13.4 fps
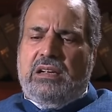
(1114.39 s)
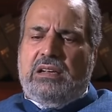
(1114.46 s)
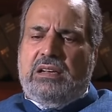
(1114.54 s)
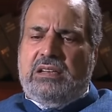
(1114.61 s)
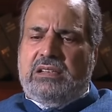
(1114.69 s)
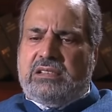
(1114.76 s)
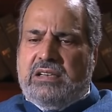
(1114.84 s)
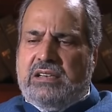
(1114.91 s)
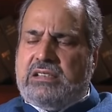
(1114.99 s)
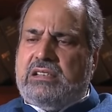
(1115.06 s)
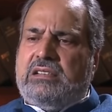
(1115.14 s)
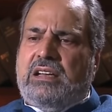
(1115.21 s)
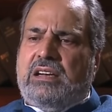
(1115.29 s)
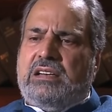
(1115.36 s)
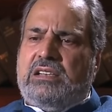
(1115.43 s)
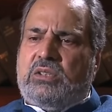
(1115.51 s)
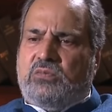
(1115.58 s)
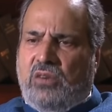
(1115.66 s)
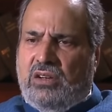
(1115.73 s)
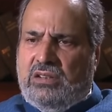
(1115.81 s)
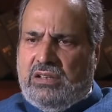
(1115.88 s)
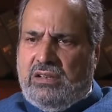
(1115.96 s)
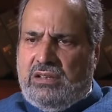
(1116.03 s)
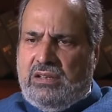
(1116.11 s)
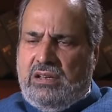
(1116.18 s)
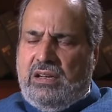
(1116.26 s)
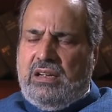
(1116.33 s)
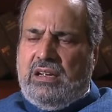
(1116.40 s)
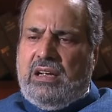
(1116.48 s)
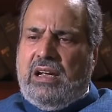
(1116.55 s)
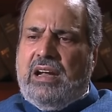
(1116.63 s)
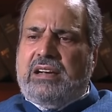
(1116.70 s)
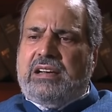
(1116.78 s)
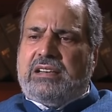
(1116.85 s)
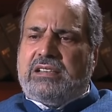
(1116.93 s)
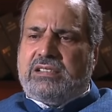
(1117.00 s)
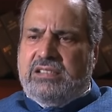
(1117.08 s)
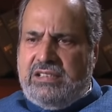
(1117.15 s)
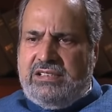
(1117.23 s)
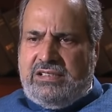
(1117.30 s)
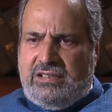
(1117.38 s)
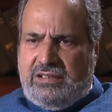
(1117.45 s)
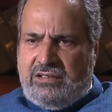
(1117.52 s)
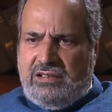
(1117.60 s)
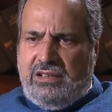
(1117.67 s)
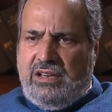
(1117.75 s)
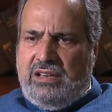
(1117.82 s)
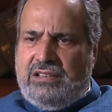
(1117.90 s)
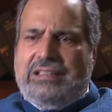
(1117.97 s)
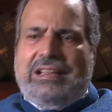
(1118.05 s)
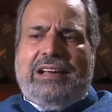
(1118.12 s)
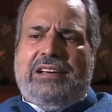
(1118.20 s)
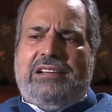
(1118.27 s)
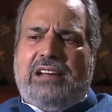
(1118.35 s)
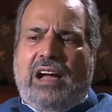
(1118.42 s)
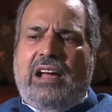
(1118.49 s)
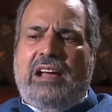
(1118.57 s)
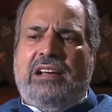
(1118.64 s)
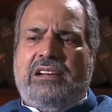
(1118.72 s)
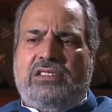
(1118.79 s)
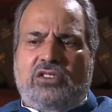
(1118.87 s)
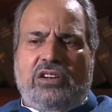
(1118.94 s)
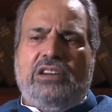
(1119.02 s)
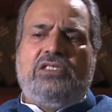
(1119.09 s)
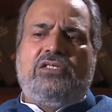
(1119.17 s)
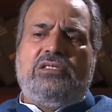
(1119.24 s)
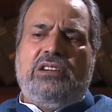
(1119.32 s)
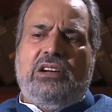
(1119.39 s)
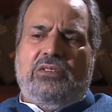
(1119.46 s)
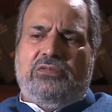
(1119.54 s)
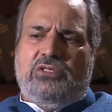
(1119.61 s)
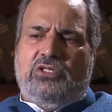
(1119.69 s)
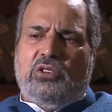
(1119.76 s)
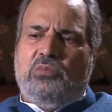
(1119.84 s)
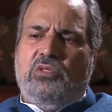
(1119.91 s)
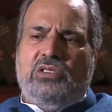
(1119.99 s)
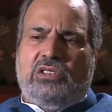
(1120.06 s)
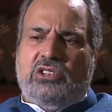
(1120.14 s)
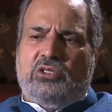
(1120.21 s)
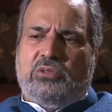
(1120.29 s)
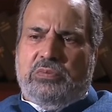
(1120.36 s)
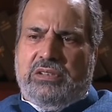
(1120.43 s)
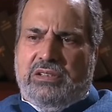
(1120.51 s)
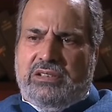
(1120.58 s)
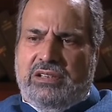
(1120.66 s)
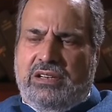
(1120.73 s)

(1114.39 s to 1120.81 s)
he stated that his father had exceeded the entire territory of Jammu and Kashmir.